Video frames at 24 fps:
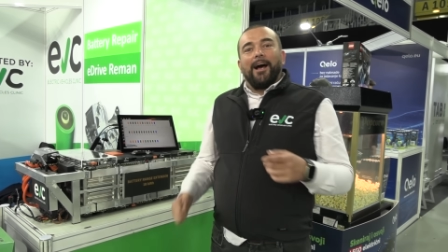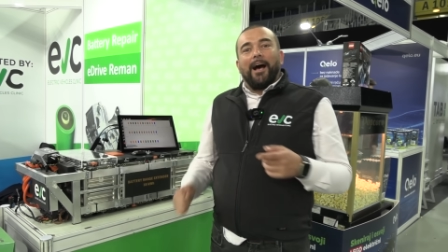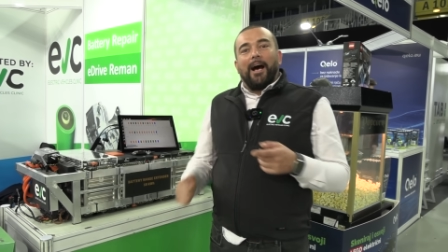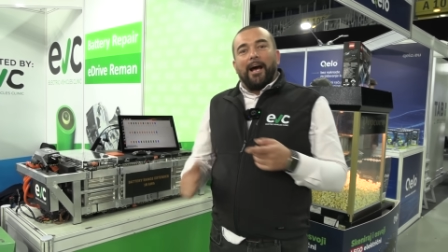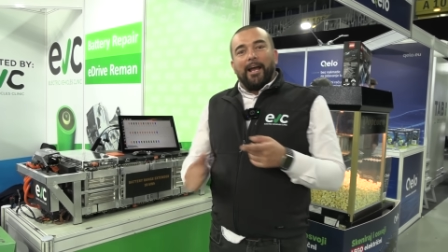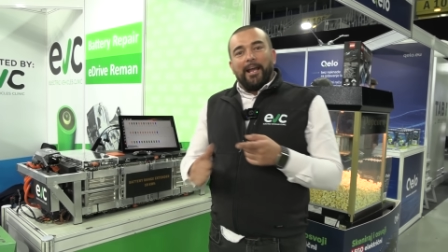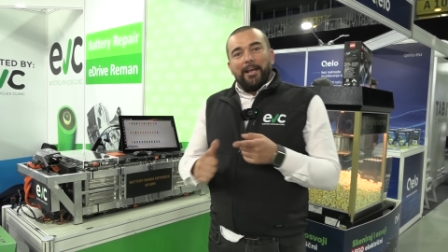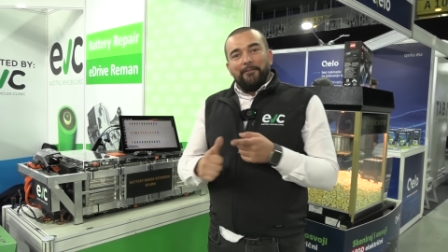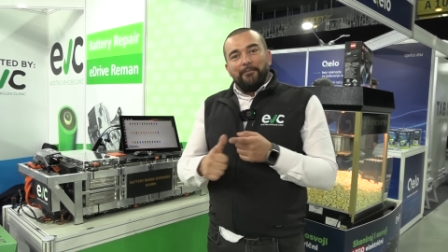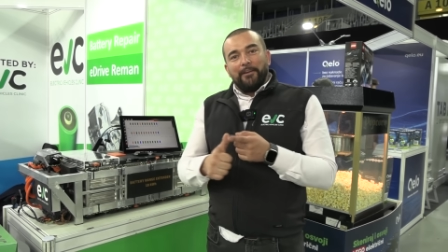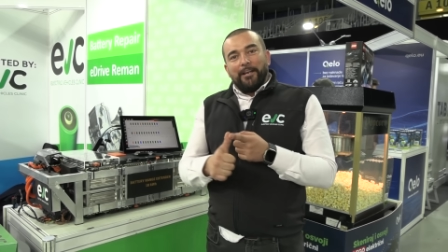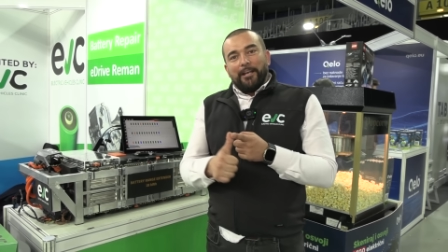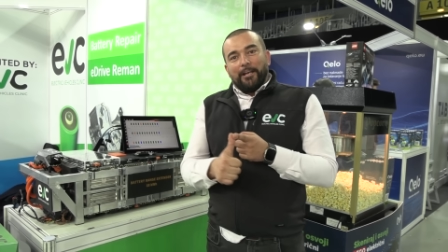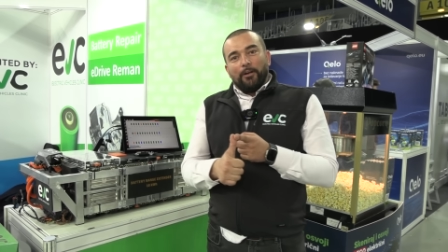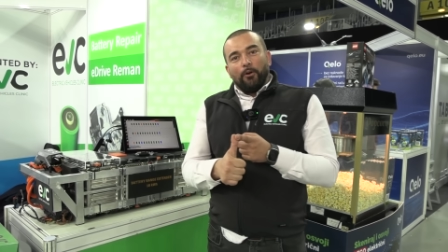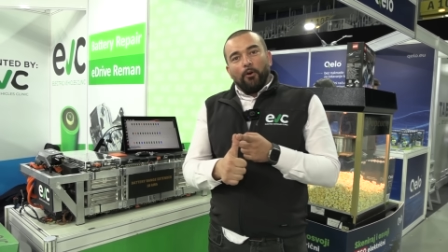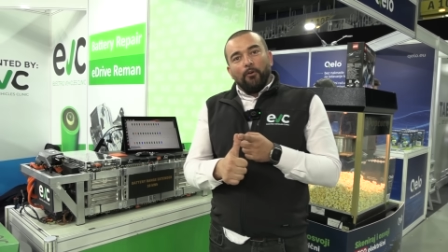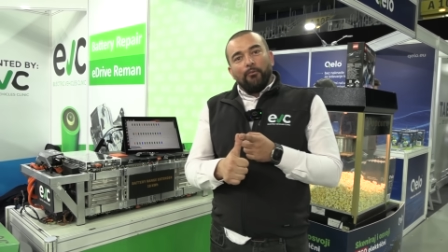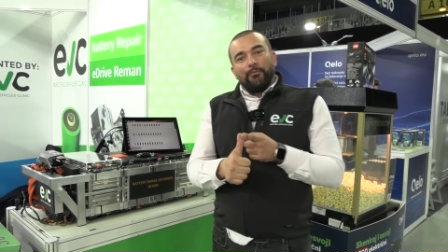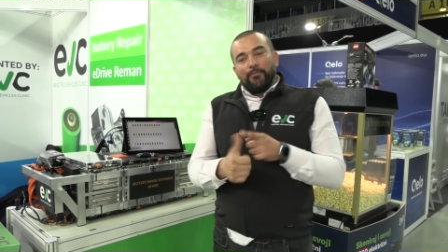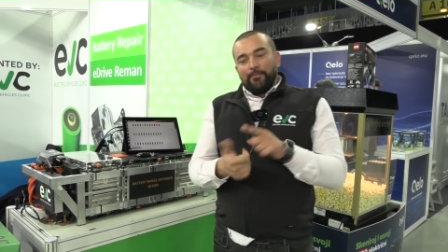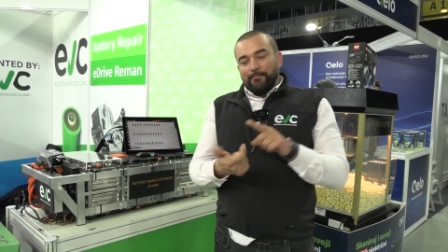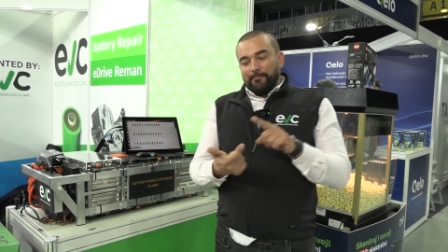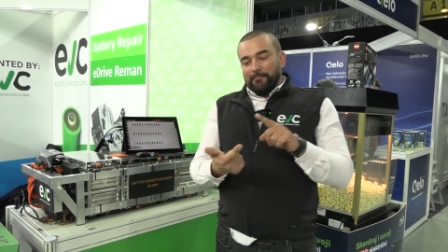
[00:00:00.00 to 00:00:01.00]
I have
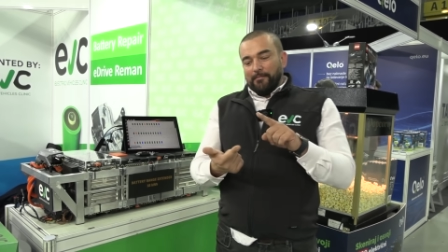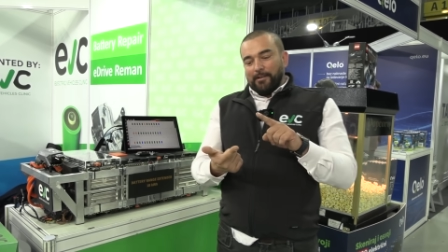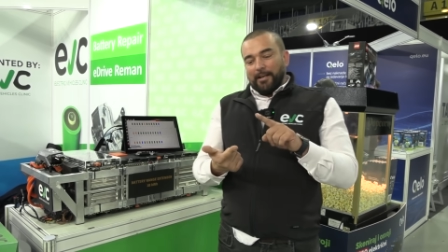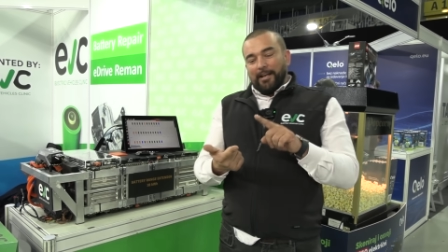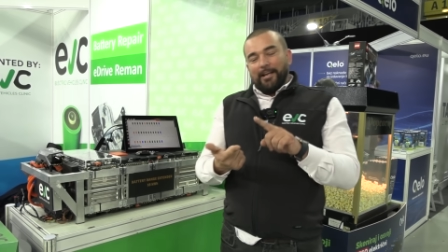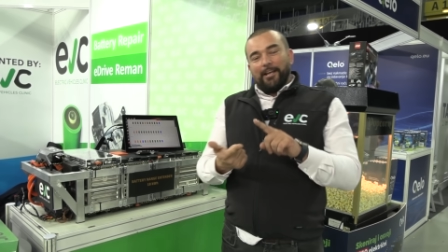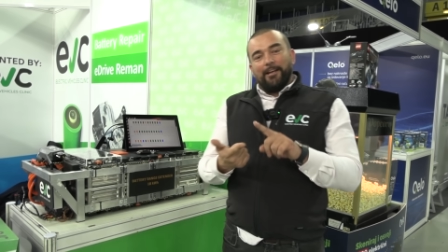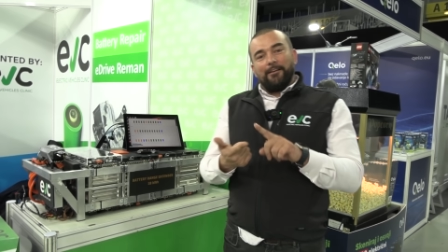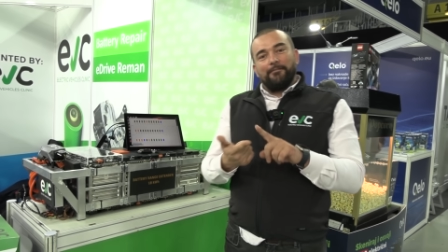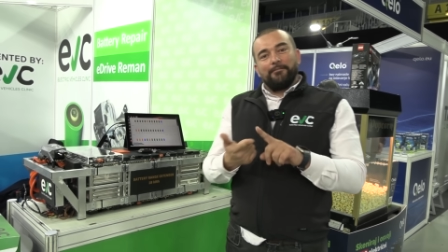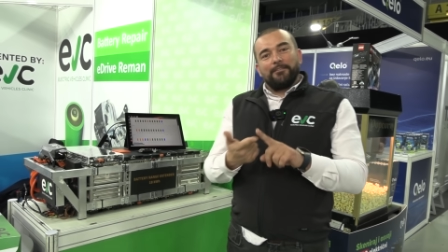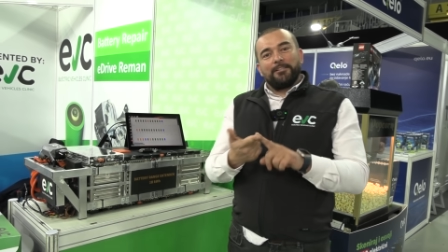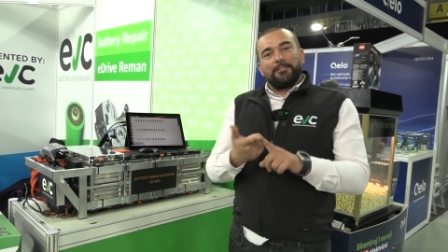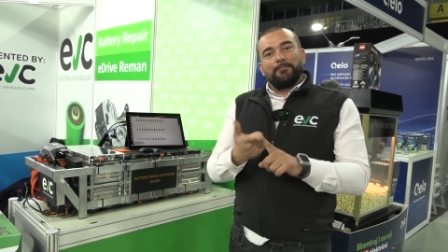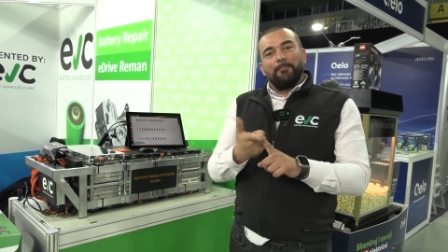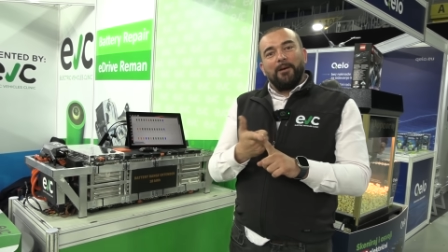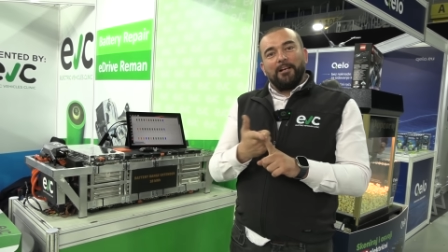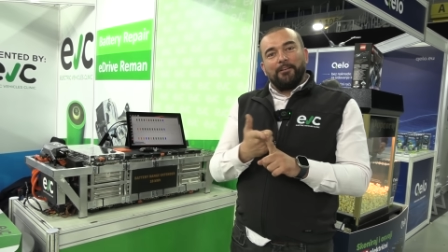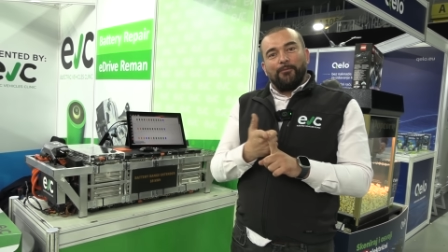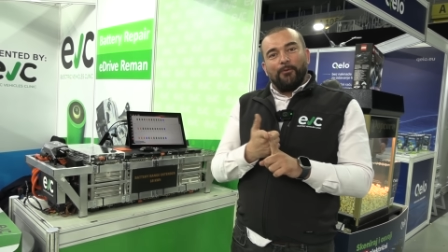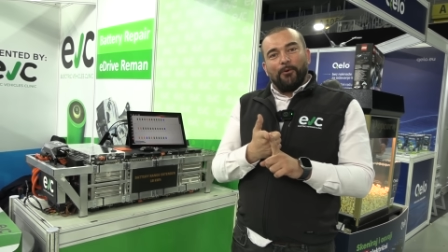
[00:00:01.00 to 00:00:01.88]
Golf, I have Smart